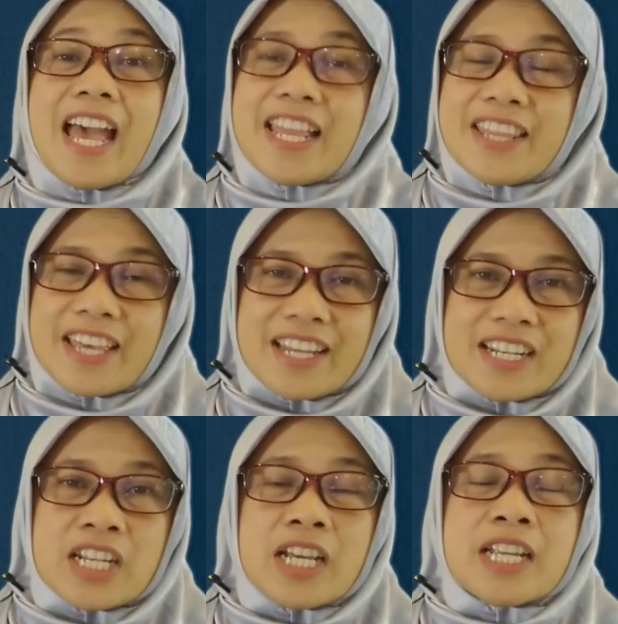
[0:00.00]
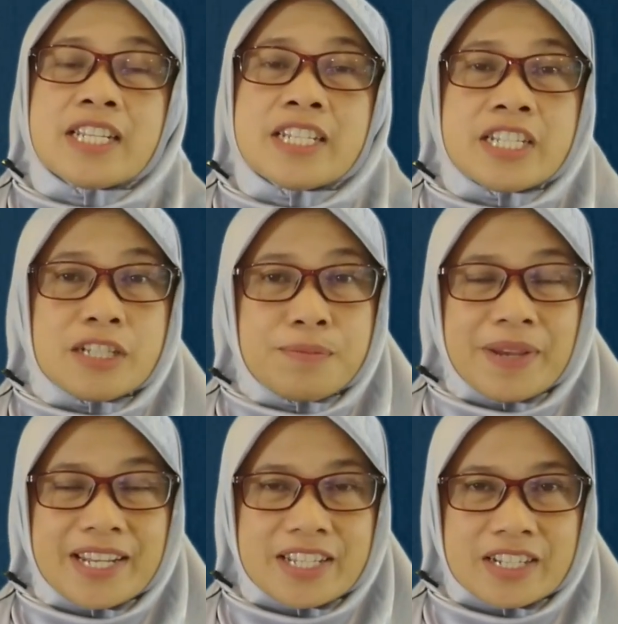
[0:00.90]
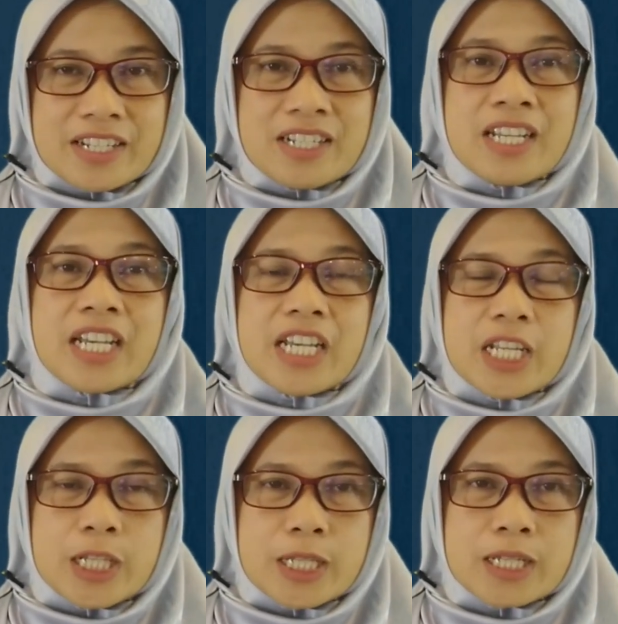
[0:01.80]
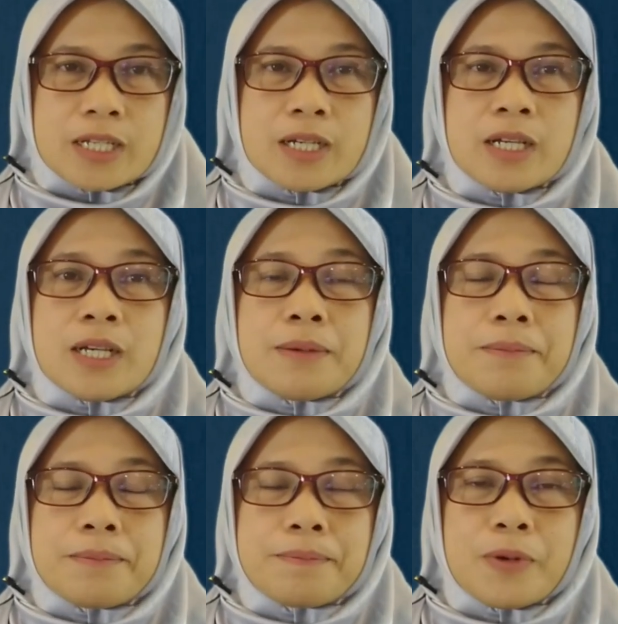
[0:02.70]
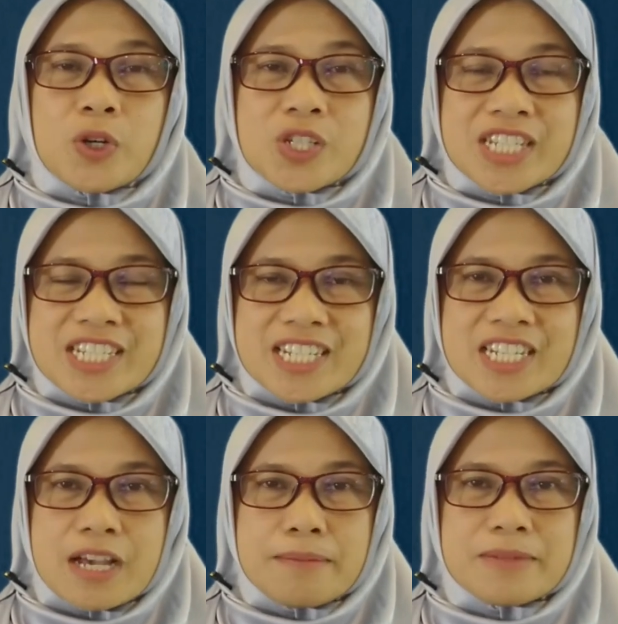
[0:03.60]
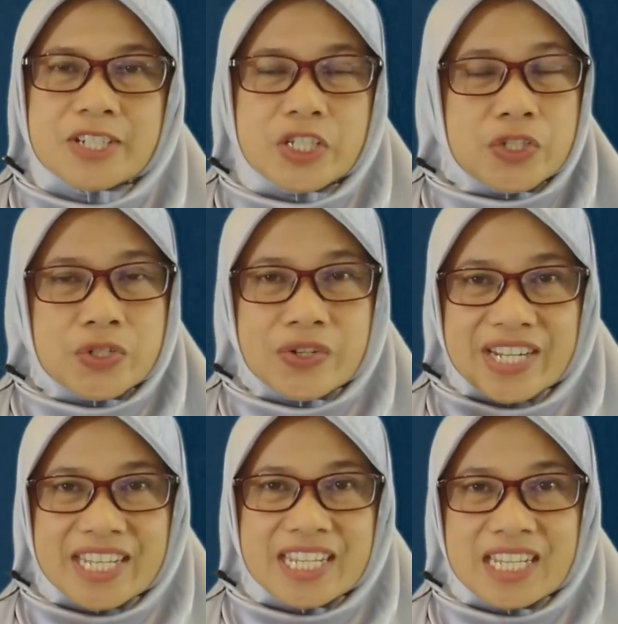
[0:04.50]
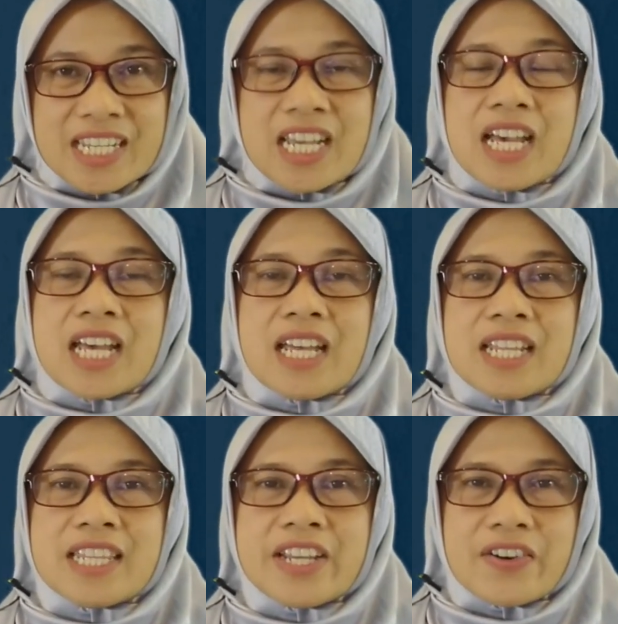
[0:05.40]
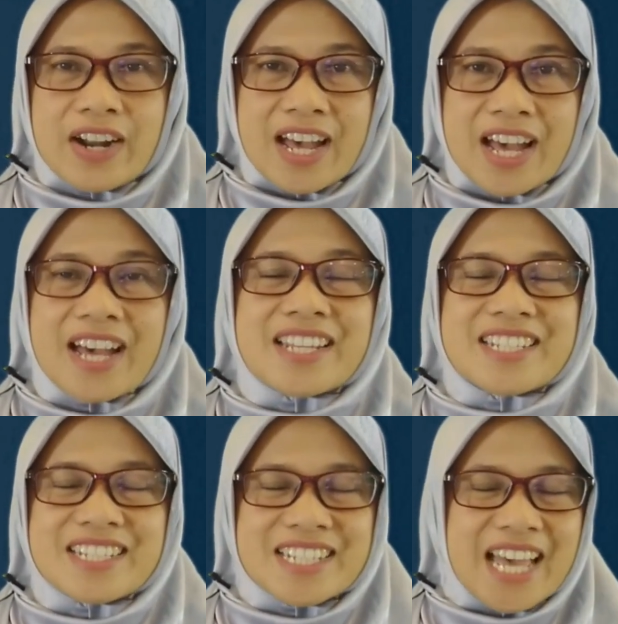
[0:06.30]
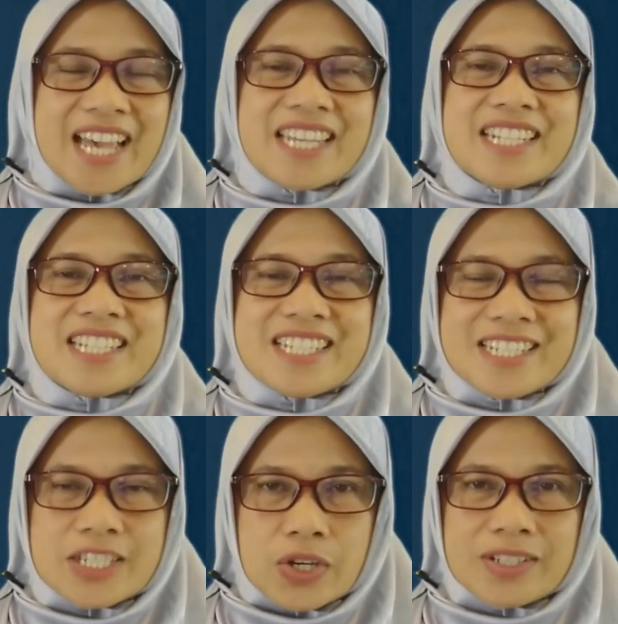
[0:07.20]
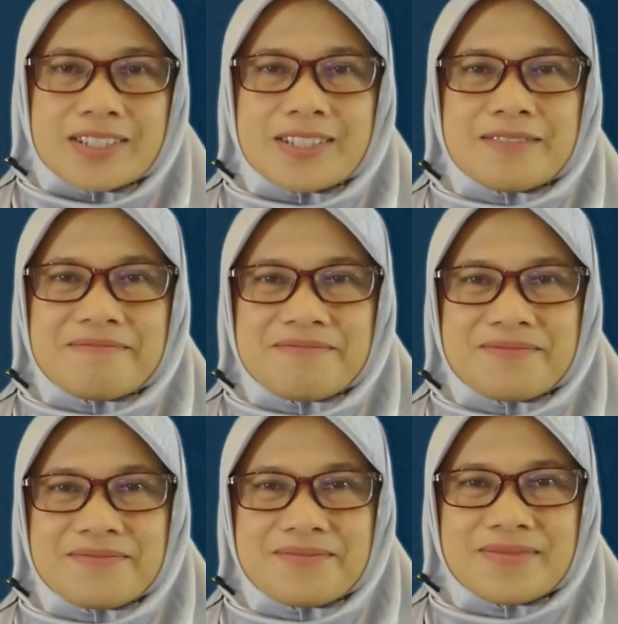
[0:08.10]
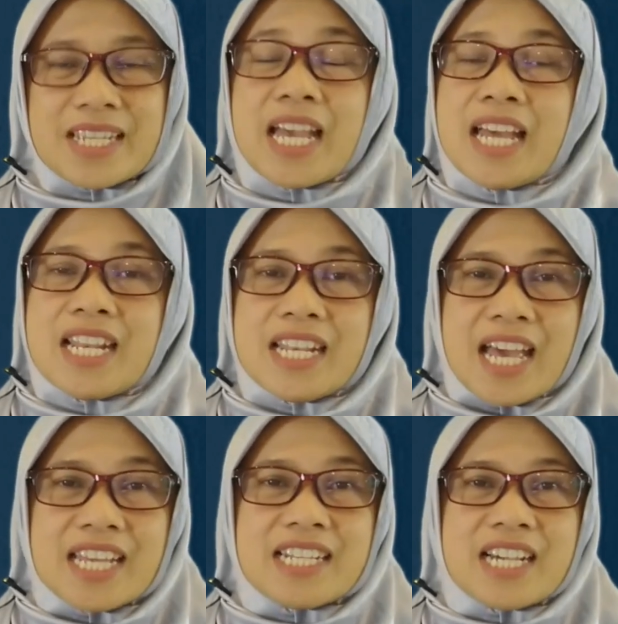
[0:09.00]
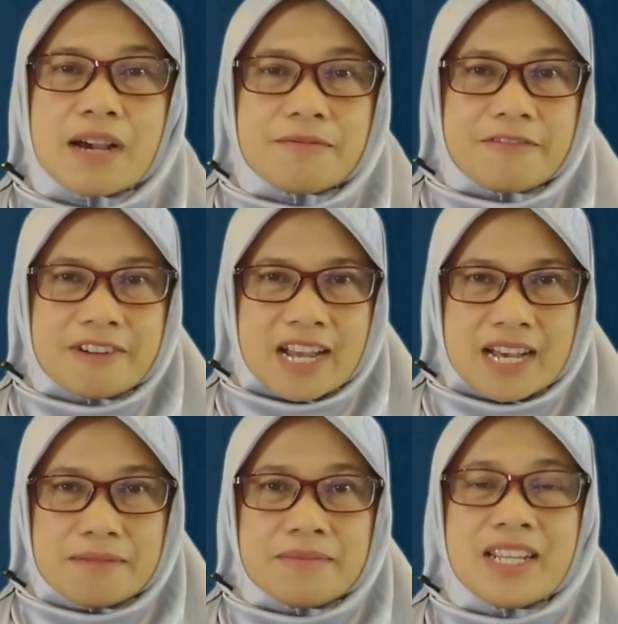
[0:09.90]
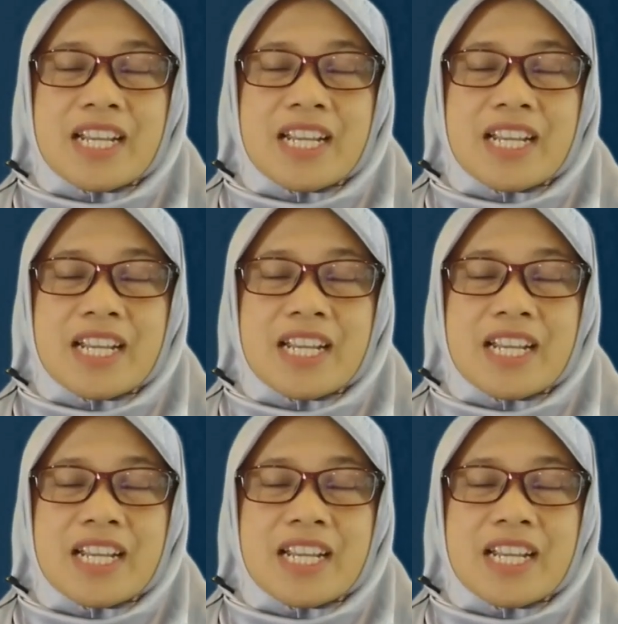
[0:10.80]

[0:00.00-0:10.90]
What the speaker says: And then the third pattern in the position number 3, there are 9 dots. 9 come from